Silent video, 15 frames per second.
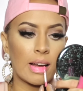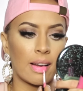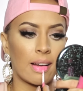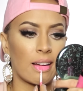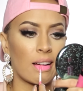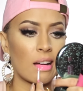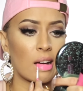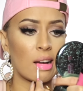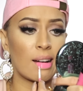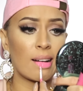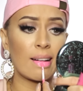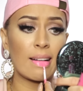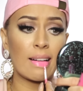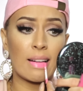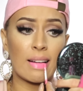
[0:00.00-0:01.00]

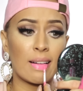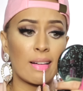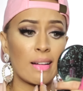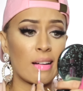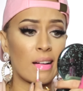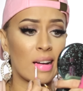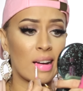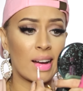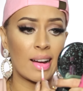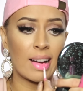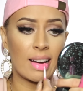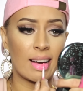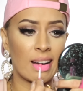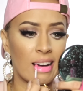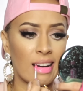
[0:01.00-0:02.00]

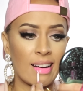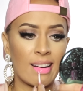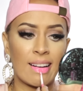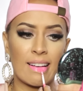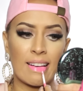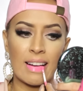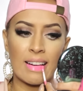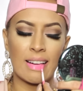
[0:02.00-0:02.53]
(silence)